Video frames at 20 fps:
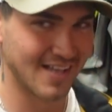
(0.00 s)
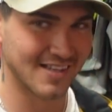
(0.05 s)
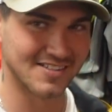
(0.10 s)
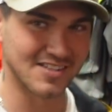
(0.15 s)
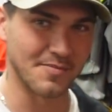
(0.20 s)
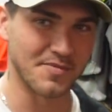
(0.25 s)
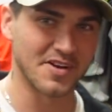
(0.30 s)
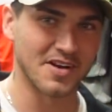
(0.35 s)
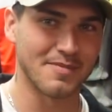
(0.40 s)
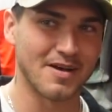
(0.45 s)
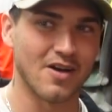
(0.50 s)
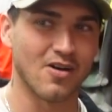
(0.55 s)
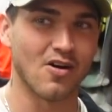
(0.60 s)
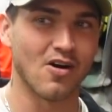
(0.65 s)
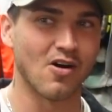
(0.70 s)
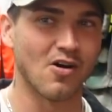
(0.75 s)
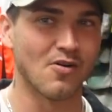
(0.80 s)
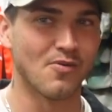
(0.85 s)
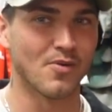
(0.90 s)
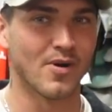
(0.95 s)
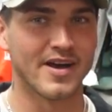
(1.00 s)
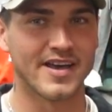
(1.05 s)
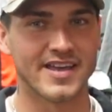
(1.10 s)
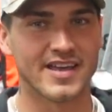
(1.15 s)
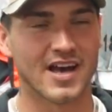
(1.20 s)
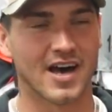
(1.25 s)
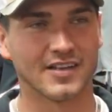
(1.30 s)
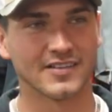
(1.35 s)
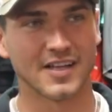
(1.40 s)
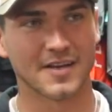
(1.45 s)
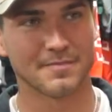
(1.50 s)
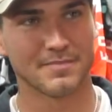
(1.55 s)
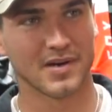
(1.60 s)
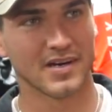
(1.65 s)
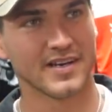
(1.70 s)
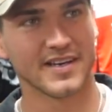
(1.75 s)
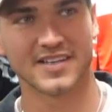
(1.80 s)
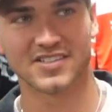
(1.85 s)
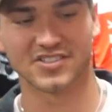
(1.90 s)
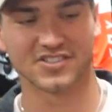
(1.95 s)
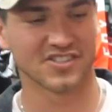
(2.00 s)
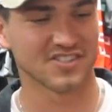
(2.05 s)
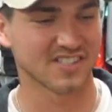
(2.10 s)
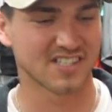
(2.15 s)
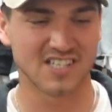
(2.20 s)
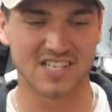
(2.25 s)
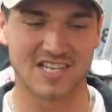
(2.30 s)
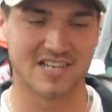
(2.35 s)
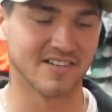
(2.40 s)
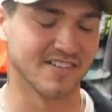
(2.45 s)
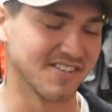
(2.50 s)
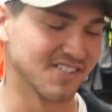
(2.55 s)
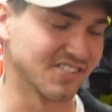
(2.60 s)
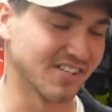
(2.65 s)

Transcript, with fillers: Something about all white on like bikes or just gear in